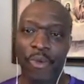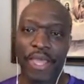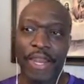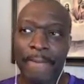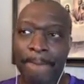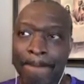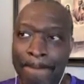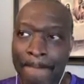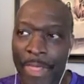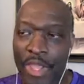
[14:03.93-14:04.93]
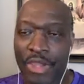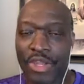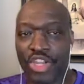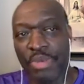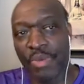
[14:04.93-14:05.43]
when you've
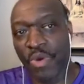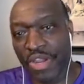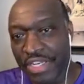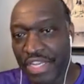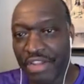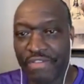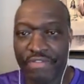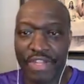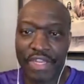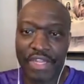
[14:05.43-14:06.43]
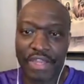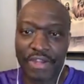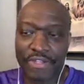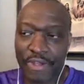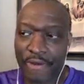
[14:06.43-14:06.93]
been working 10 or 15
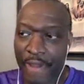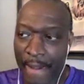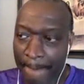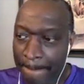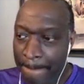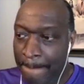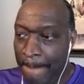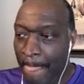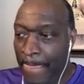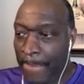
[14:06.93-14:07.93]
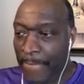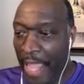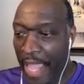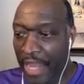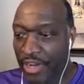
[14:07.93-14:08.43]
years, okay,
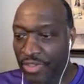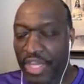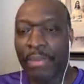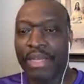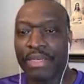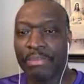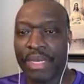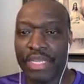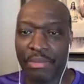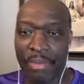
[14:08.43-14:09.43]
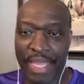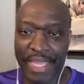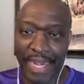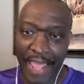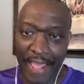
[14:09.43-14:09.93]
and you think about the money you're
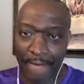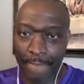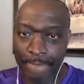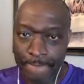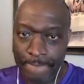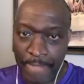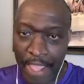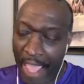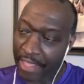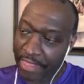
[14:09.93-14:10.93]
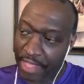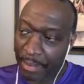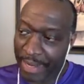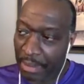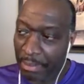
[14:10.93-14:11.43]
making now, and you think
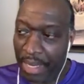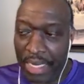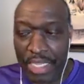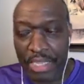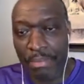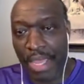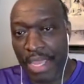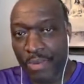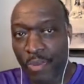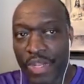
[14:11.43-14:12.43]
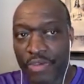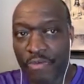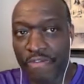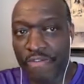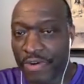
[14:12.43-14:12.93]
about the money you made when you
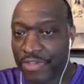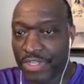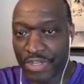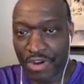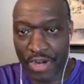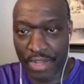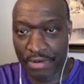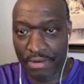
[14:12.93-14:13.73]
first started